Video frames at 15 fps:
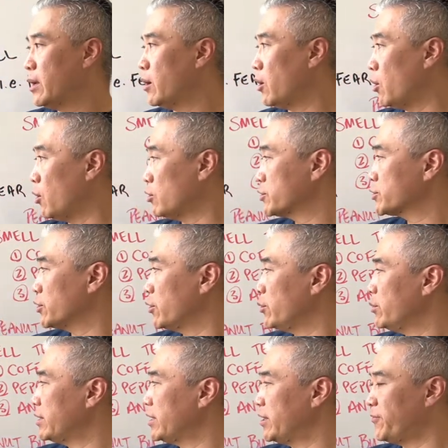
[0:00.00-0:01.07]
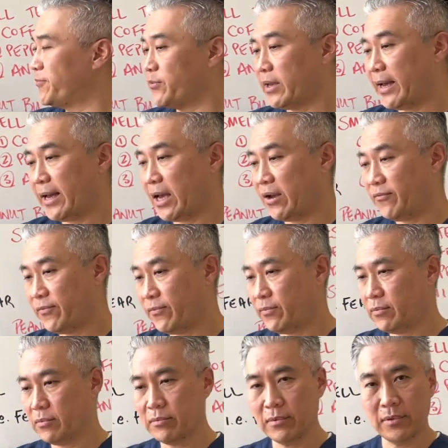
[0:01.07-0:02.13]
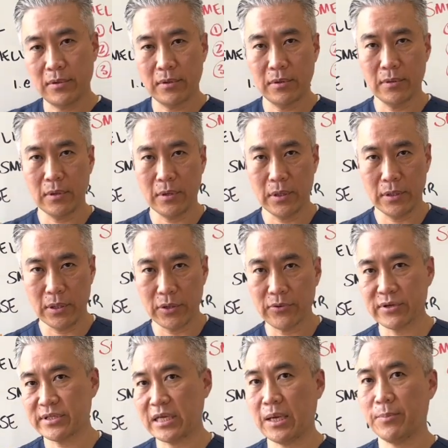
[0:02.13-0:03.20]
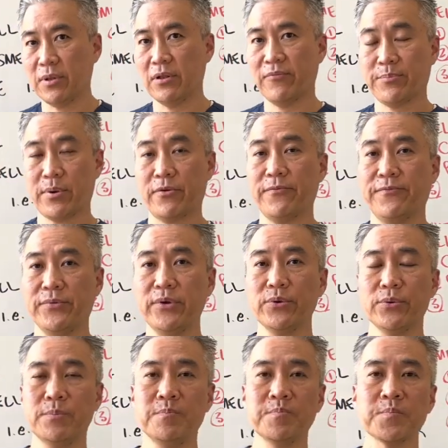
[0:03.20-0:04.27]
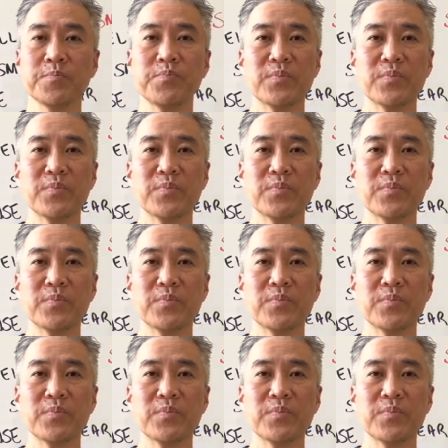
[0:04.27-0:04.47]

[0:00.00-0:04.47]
Also, if you have a, another example of perfume,